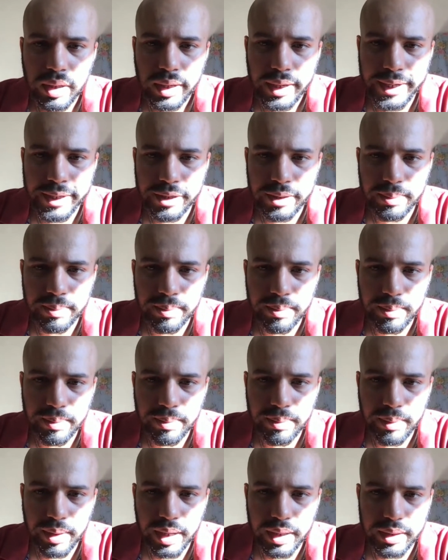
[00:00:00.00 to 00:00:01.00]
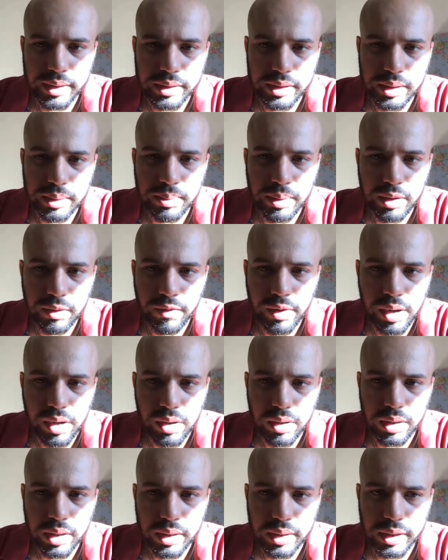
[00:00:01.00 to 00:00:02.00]
into manageable,
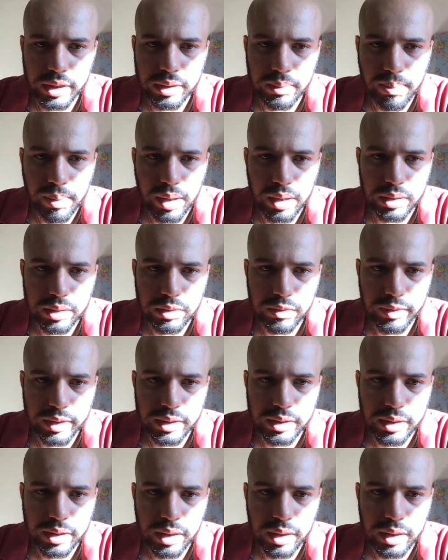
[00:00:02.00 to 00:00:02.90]
well-organized parts with